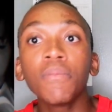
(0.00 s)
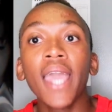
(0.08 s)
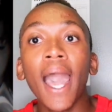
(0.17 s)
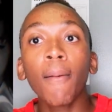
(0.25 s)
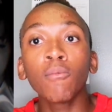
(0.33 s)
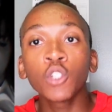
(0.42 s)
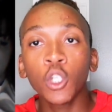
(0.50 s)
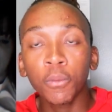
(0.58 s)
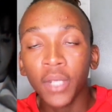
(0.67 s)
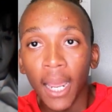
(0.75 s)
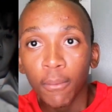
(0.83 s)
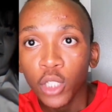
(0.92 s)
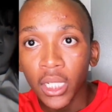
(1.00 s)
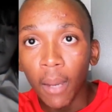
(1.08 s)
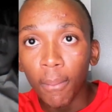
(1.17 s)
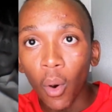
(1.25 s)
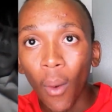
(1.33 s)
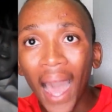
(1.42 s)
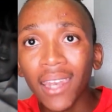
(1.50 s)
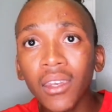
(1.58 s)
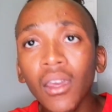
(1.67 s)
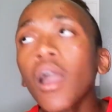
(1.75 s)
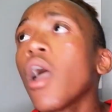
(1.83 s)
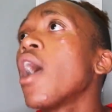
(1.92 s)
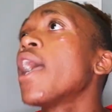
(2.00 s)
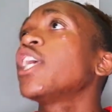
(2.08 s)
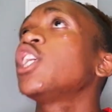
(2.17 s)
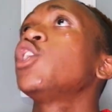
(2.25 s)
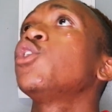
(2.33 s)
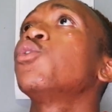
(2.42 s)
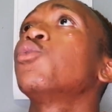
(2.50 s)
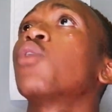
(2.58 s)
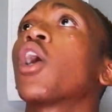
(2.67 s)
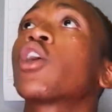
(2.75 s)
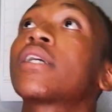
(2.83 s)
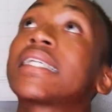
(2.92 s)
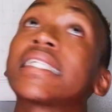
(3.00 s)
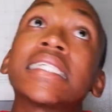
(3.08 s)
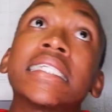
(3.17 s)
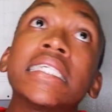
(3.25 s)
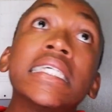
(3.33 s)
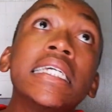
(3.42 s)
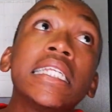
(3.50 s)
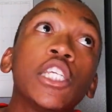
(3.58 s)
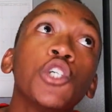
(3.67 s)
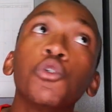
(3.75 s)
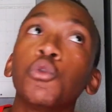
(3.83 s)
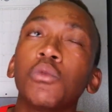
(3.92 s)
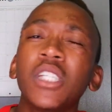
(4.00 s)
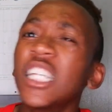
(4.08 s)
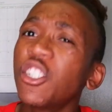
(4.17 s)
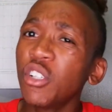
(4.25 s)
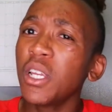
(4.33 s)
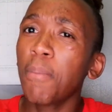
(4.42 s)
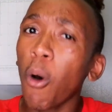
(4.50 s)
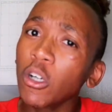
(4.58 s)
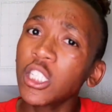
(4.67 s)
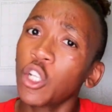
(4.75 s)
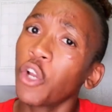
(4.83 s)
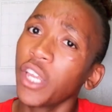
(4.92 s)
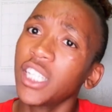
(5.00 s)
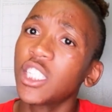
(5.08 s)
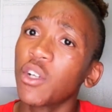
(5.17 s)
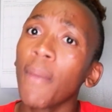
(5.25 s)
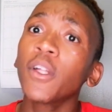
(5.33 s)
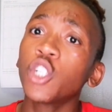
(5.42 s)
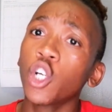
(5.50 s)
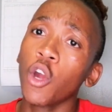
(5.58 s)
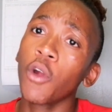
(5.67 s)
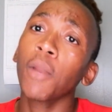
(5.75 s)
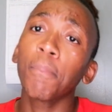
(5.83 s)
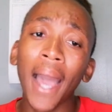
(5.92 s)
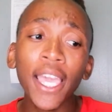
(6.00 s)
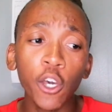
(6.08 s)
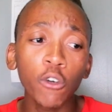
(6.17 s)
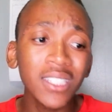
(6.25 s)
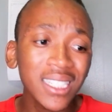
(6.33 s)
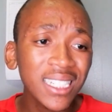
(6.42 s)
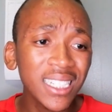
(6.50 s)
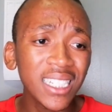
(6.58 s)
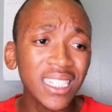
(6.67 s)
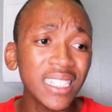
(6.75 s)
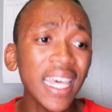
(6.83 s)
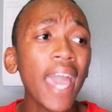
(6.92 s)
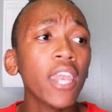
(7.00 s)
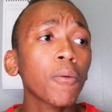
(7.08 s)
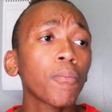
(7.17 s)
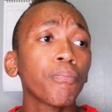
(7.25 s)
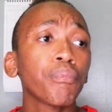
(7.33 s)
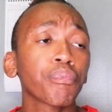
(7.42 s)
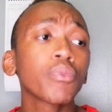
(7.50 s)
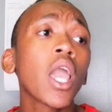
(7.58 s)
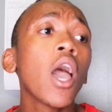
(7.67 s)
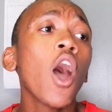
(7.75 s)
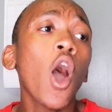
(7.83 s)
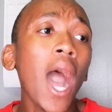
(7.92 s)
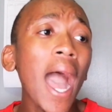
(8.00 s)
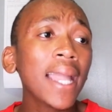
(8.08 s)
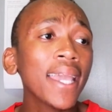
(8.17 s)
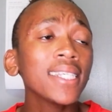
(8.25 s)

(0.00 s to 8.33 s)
the album so it debuts at number 1. You literally posted on Instagram that you're going on buying your own CDs, and I